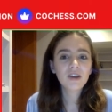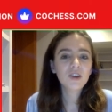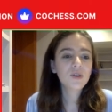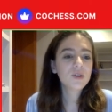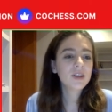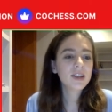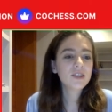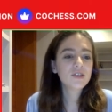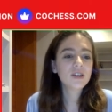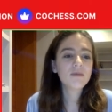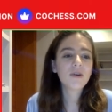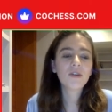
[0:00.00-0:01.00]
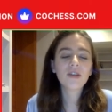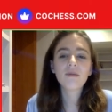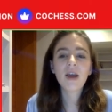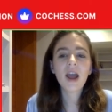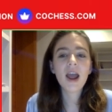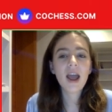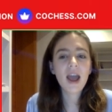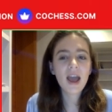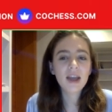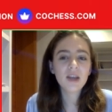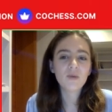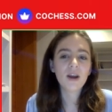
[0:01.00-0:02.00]
you could literally put them
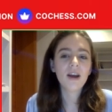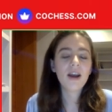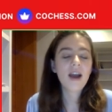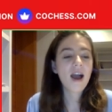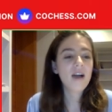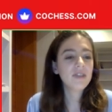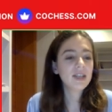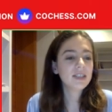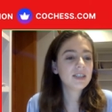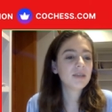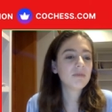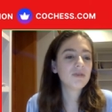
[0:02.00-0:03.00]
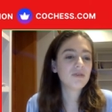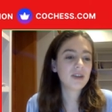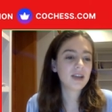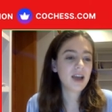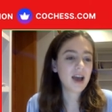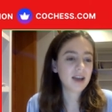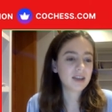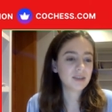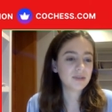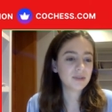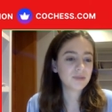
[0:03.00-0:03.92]
anywhere and they still be really active.